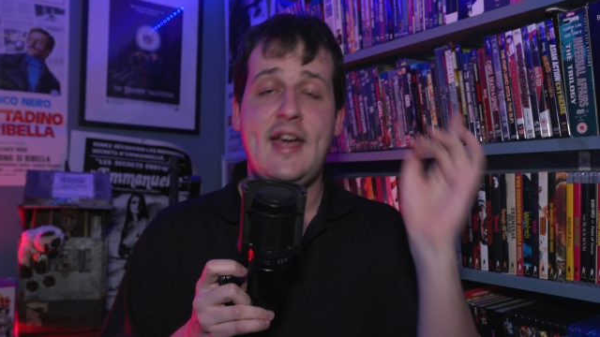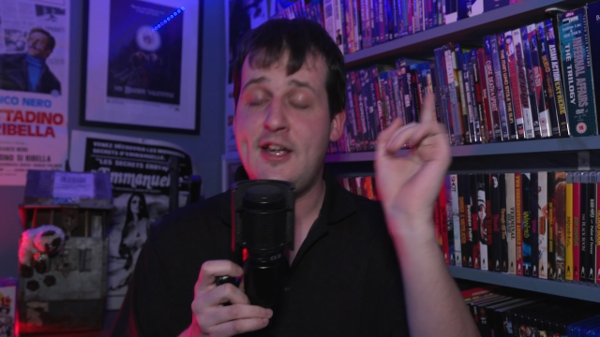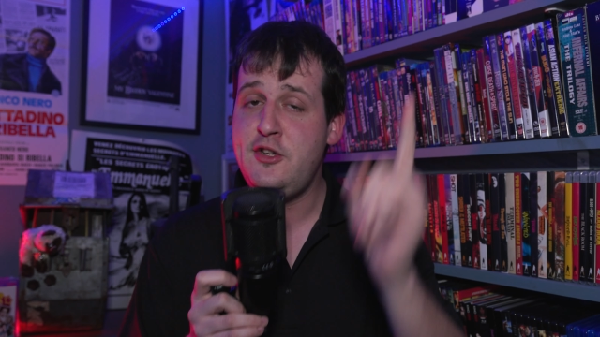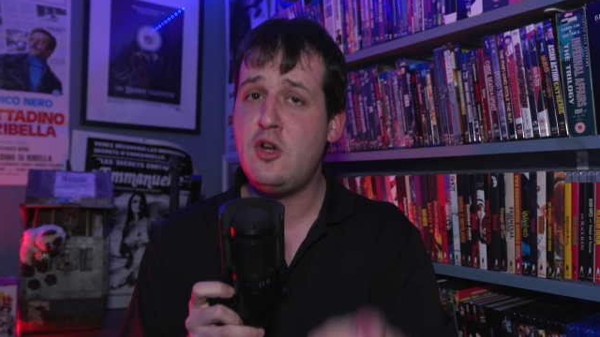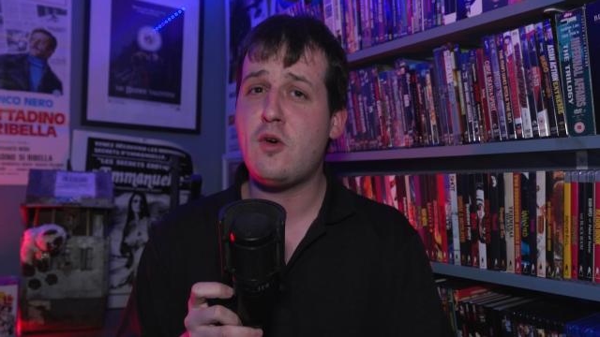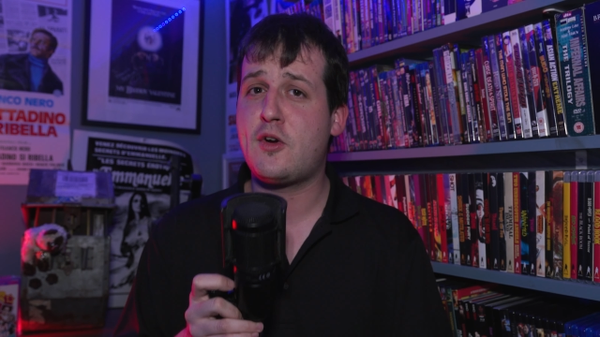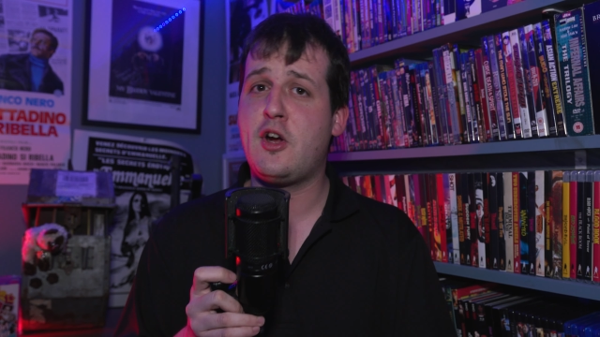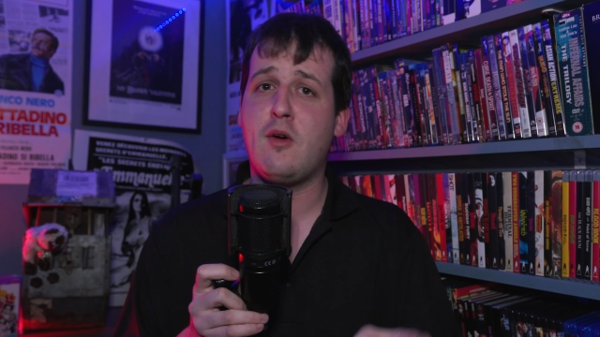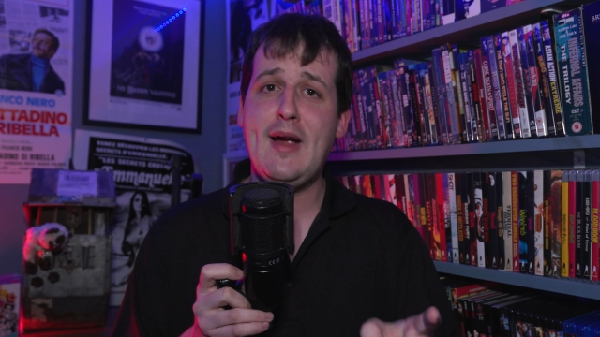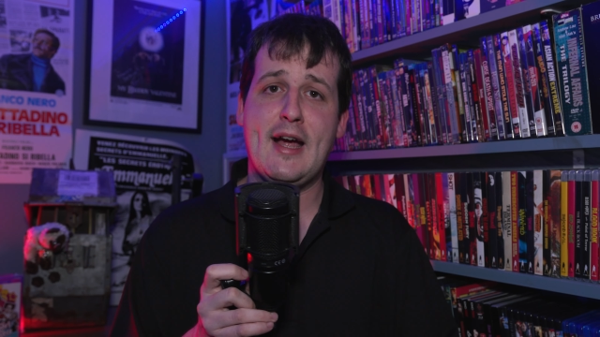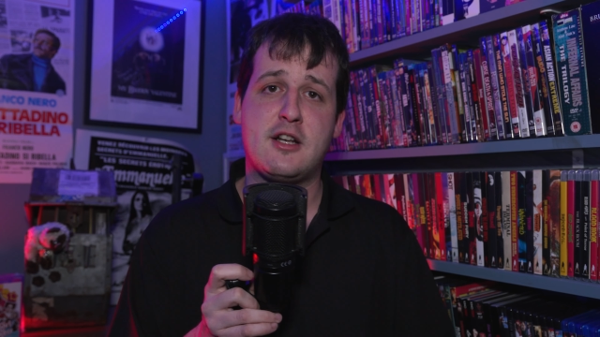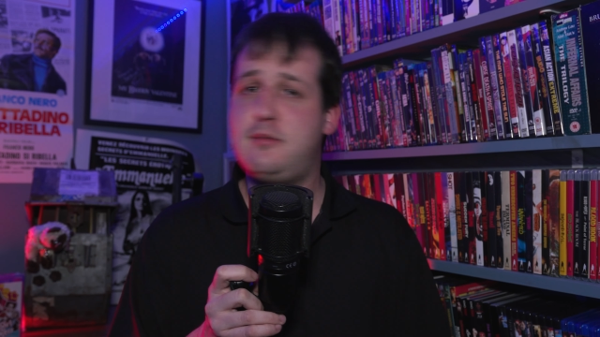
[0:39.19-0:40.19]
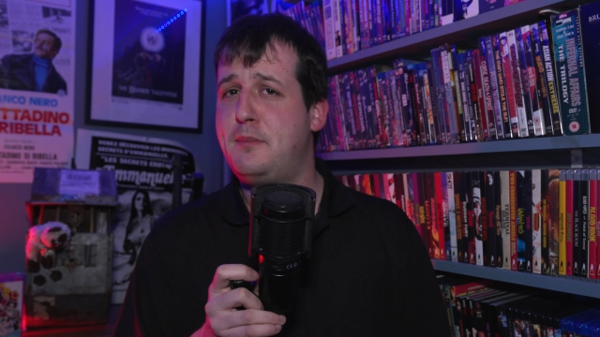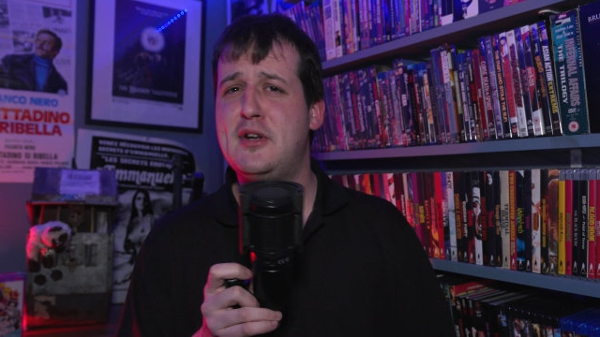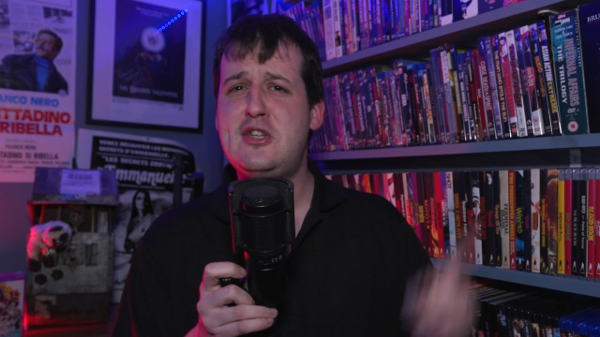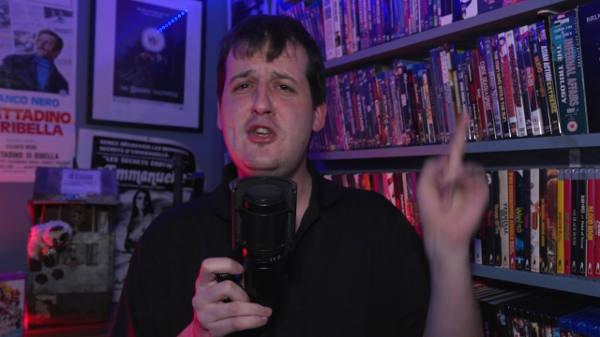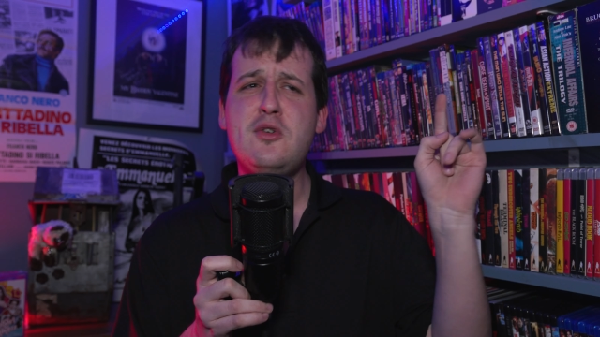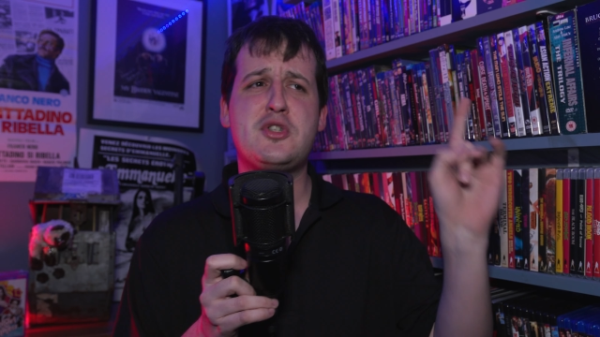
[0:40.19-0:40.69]
And you're correct,
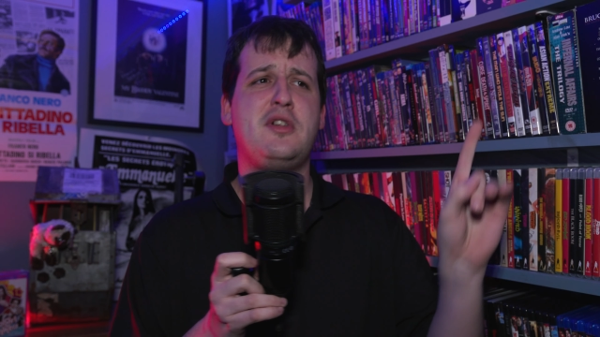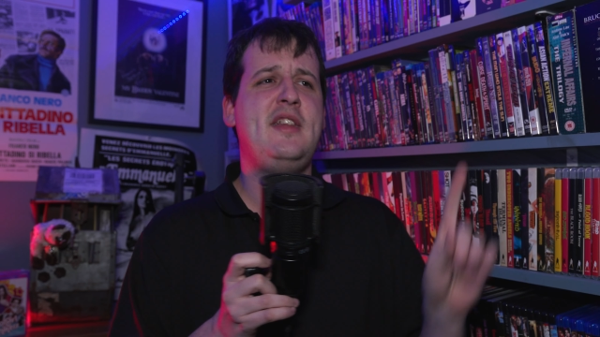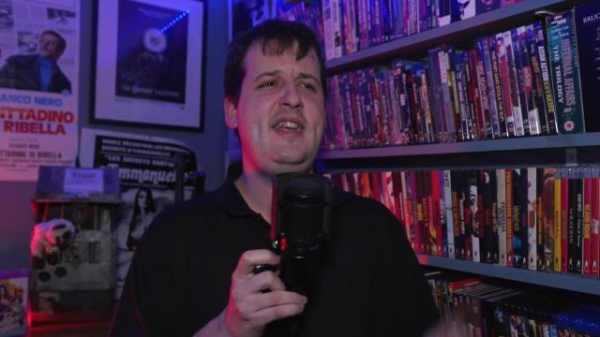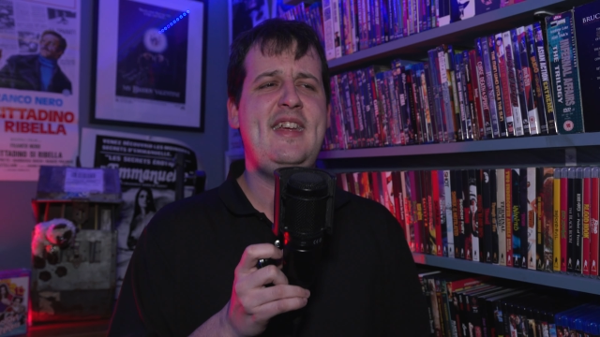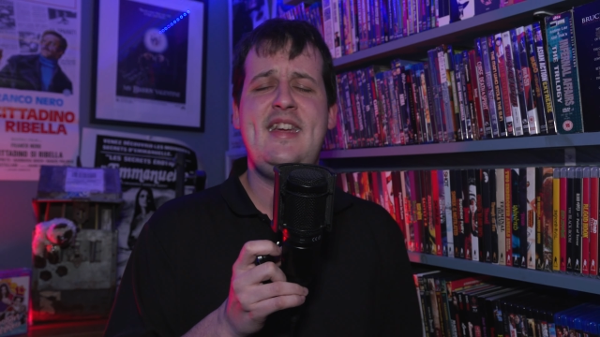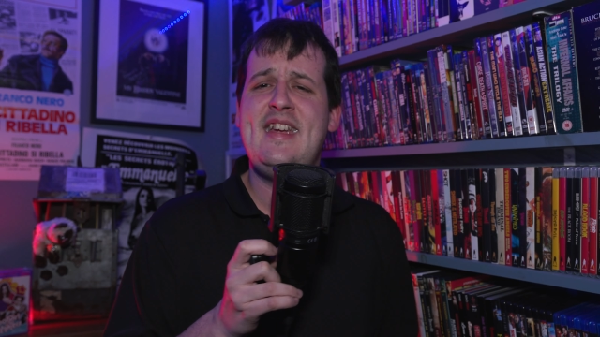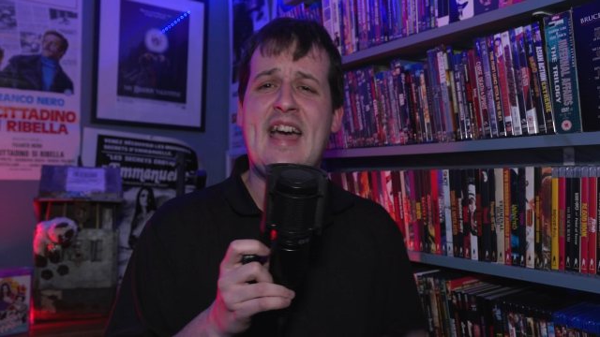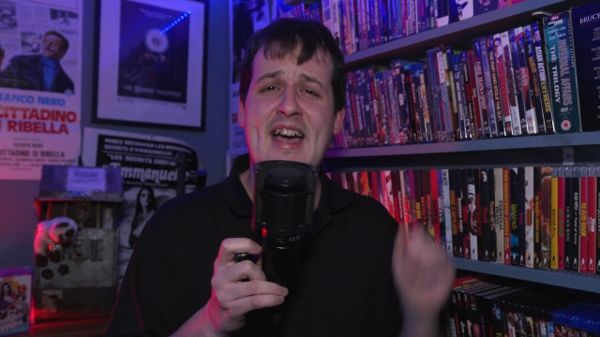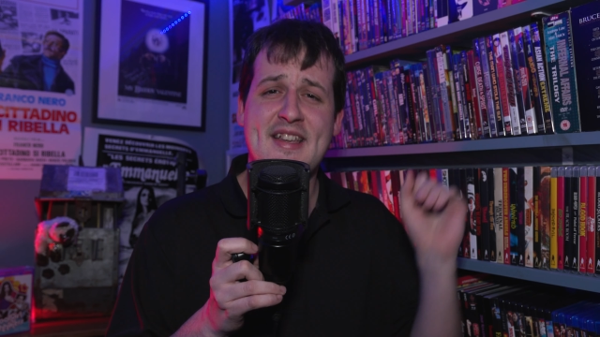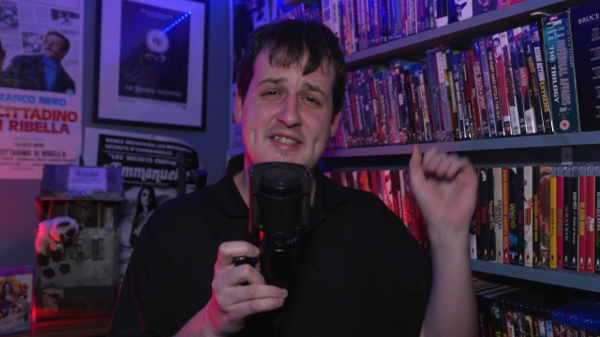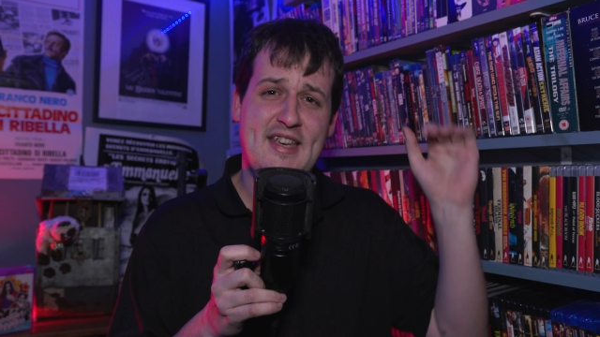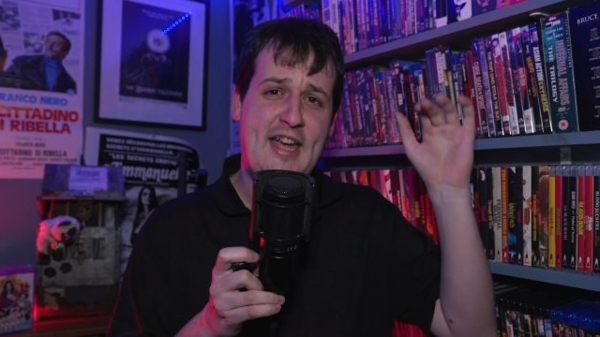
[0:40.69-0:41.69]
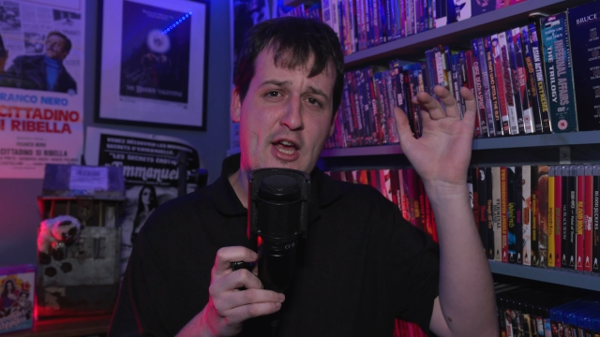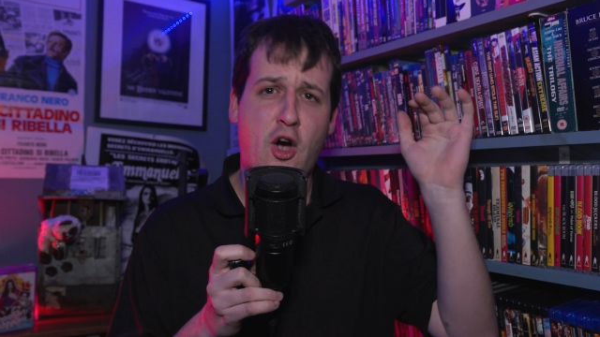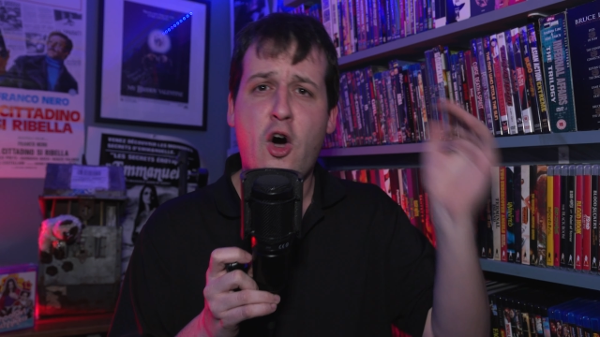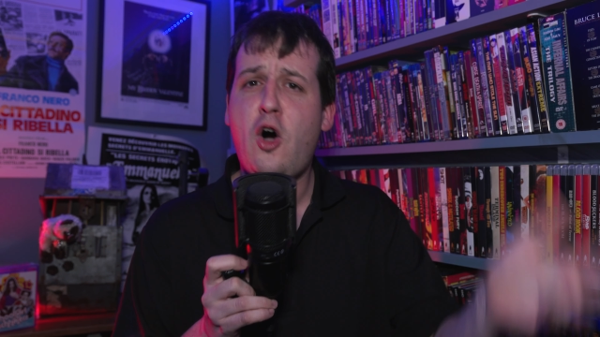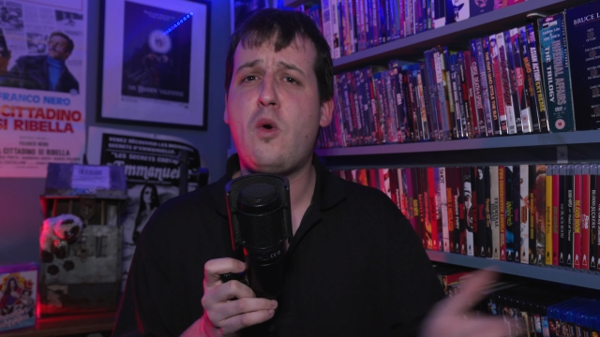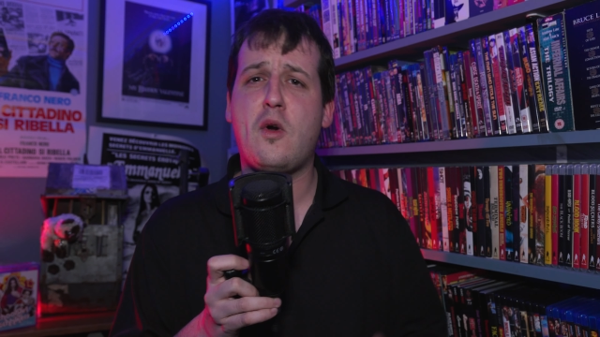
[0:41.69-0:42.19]
but usually he has a
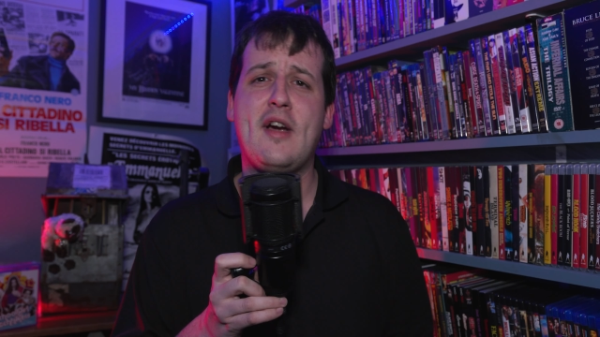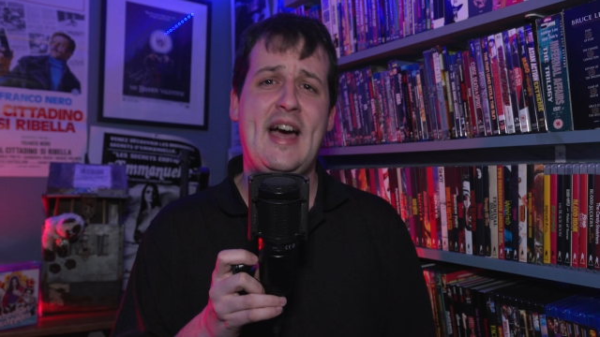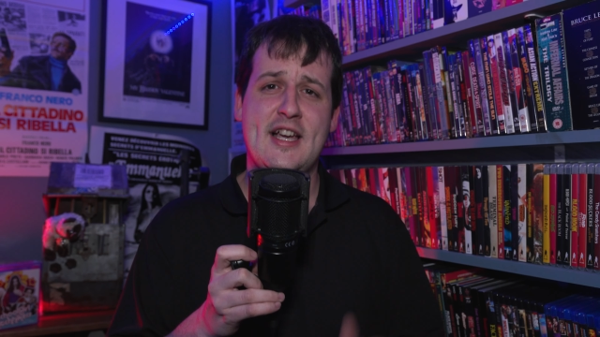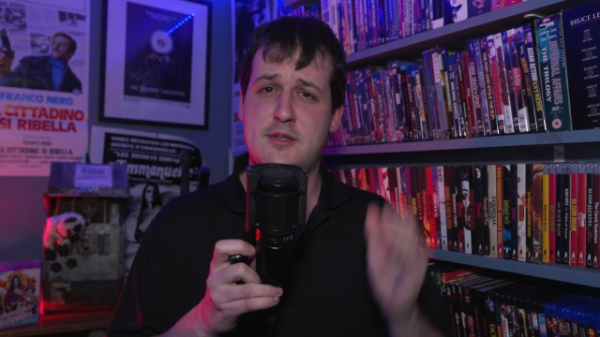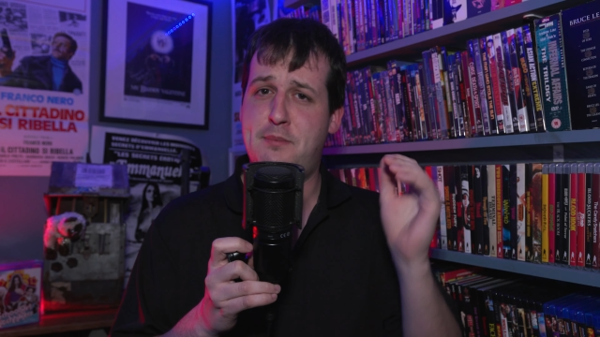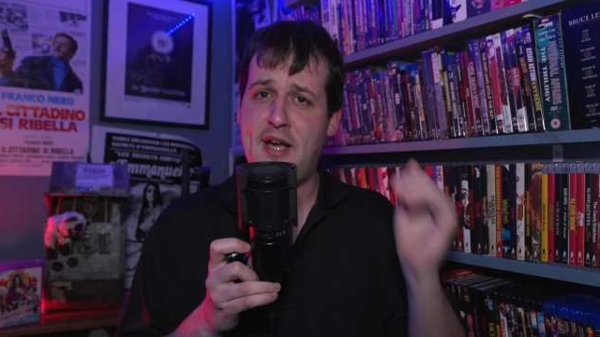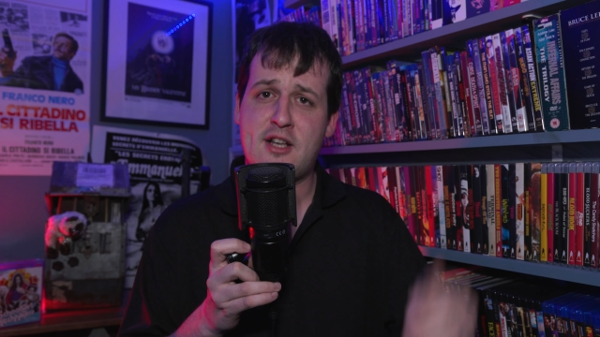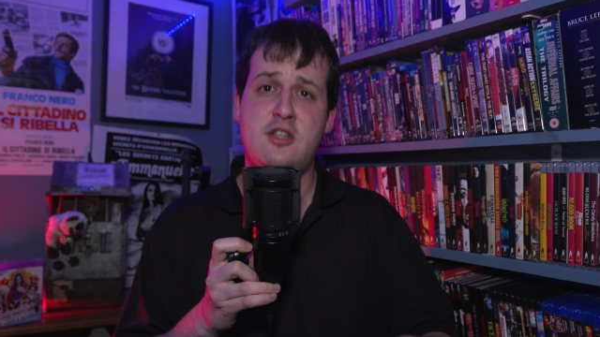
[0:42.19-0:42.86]
horror aspect